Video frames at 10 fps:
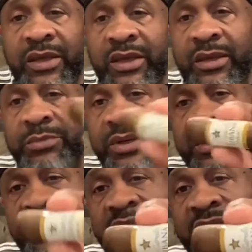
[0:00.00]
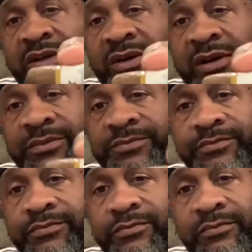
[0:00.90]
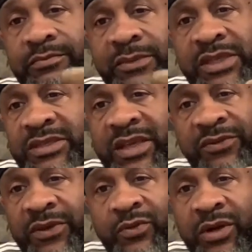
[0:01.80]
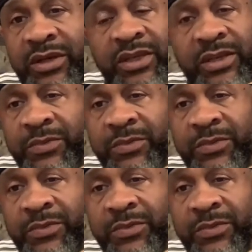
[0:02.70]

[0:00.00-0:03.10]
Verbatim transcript: But this cigar is definitely one to keep in the